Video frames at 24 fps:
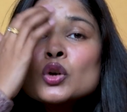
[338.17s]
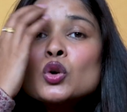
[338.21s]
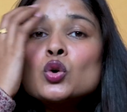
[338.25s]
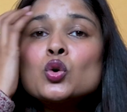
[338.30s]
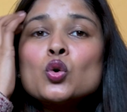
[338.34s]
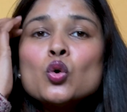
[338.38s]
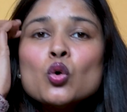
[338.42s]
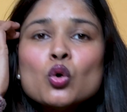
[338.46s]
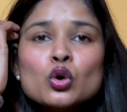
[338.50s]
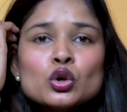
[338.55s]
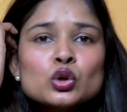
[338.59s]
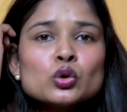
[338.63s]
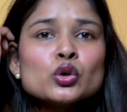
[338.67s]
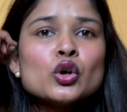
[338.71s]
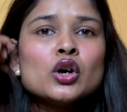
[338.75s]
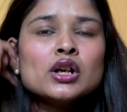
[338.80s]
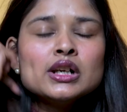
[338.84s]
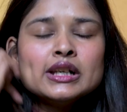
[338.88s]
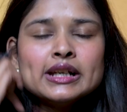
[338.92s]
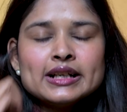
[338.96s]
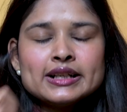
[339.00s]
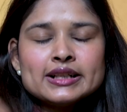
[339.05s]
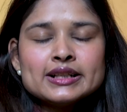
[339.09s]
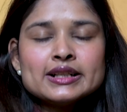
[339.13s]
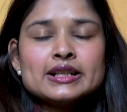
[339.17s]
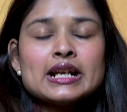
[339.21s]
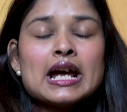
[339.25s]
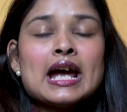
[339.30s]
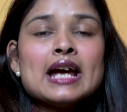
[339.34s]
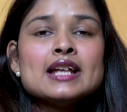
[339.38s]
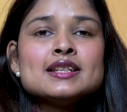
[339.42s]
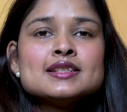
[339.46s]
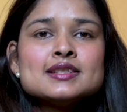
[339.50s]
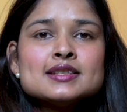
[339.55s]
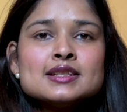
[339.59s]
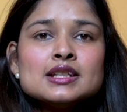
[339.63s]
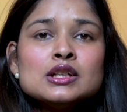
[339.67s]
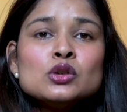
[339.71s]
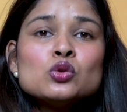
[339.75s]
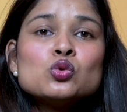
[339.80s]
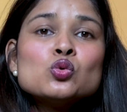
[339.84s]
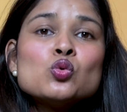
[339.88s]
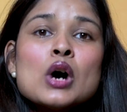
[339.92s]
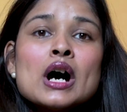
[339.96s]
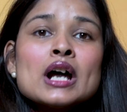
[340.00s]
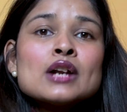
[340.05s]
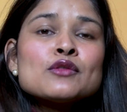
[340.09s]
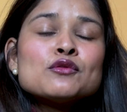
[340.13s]
go to your LinkedIn and see
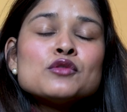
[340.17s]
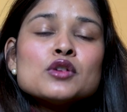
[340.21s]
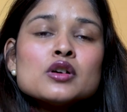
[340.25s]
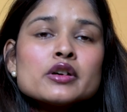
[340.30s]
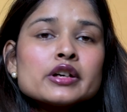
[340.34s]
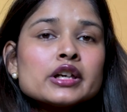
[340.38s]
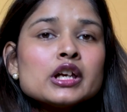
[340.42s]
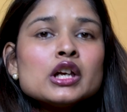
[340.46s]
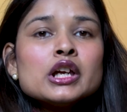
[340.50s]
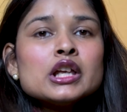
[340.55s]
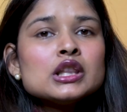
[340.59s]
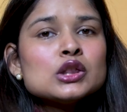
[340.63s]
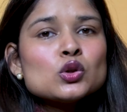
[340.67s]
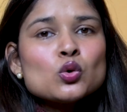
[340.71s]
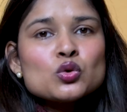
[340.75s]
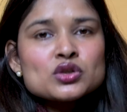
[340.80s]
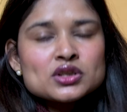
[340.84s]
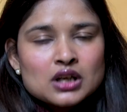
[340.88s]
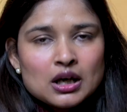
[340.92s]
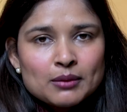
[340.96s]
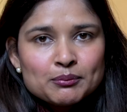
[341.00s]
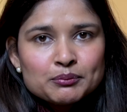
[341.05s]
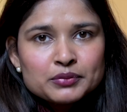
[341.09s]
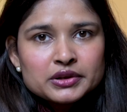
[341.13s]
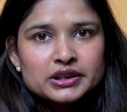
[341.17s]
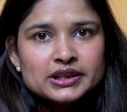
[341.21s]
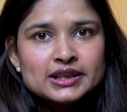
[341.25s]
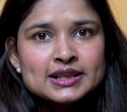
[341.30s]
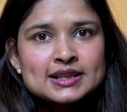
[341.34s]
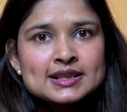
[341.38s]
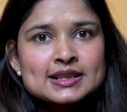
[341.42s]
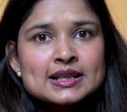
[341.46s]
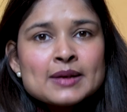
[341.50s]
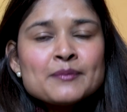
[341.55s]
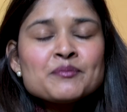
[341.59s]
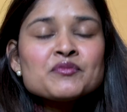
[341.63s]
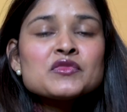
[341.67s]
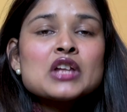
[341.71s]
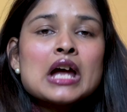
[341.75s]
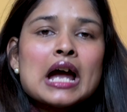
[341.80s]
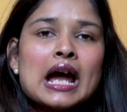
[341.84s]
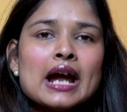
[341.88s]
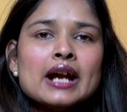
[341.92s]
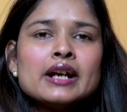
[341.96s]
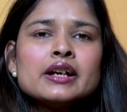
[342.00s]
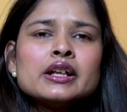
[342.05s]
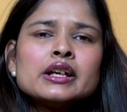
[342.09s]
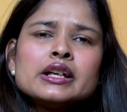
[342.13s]
who are working in those companies
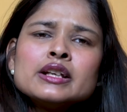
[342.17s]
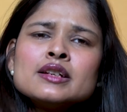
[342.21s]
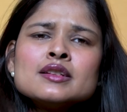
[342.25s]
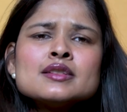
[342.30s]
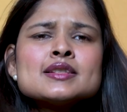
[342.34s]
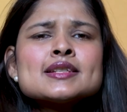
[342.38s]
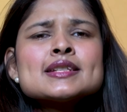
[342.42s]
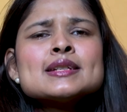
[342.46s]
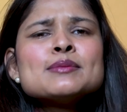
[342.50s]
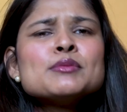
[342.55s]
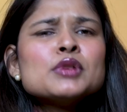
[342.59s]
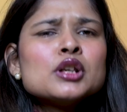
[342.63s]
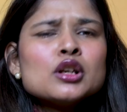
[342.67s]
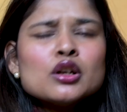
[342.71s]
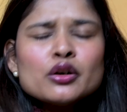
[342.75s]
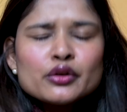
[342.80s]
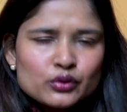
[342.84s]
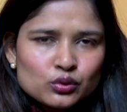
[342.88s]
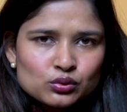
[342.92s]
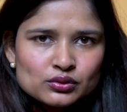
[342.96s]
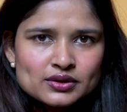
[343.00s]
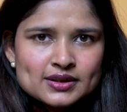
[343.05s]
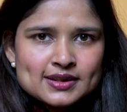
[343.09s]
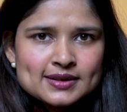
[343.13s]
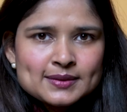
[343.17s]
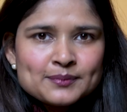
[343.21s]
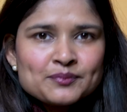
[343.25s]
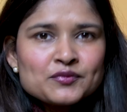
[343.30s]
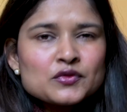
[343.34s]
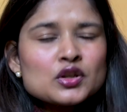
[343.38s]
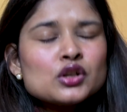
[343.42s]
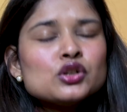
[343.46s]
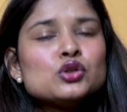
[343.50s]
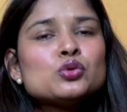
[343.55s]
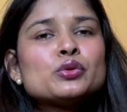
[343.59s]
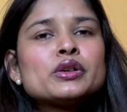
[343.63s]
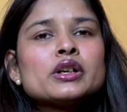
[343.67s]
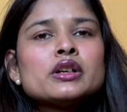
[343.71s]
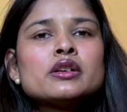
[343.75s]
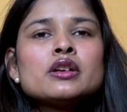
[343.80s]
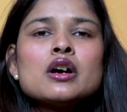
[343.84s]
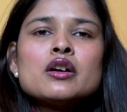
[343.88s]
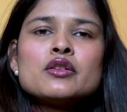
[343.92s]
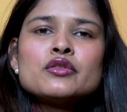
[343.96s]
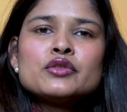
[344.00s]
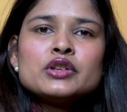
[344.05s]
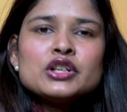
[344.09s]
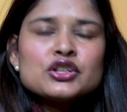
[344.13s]
and in similar roles. You can
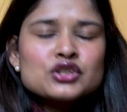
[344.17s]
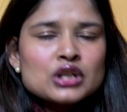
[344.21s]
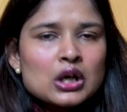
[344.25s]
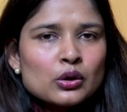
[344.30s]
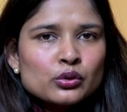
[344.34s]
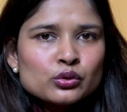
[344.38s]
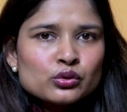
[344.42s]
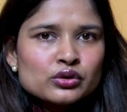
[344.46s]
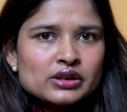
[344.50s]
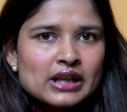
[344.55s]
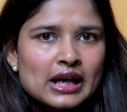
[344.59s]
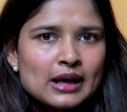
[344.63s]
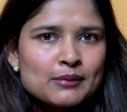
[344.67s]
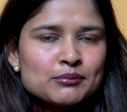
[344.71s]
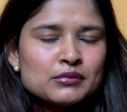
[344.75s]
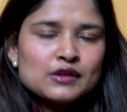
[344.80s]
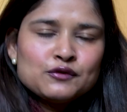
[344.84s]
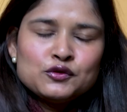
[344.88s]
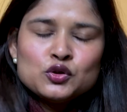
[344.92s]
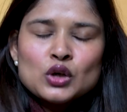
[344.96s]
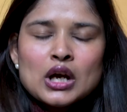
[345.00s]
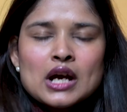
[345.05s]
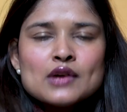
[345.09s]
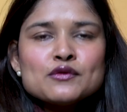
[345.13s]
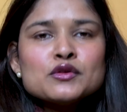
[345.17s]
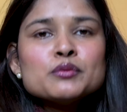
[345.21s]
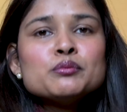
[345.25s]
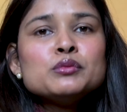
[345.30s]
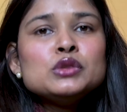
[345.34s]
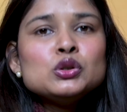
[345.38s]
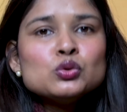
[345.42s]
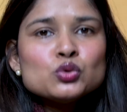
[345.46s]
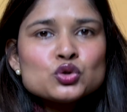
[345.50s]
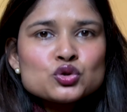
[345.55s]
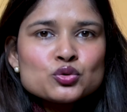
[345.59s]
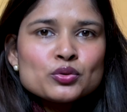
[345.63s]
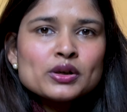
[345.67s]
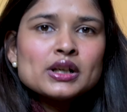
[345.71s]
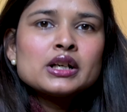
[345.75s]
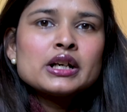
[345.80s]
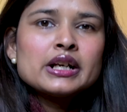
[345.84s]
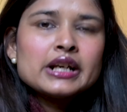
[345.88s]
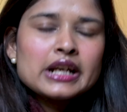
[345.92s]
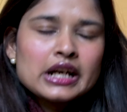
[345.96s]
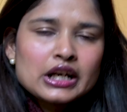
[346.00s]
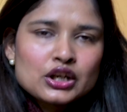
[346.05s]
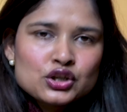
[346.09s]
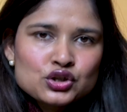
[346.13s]
reach out to them if you have a mutual
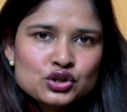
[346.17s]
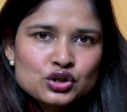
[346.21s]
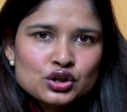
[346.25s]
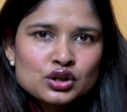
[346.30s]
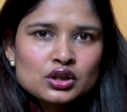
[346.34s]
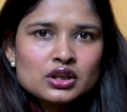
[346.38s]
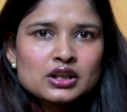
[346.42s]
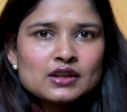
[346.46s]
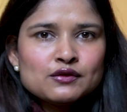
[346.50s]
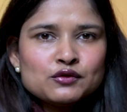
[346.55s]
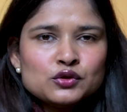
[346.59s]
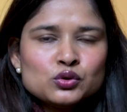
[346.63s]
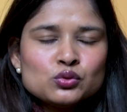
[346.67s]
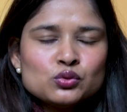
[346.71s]
connection, if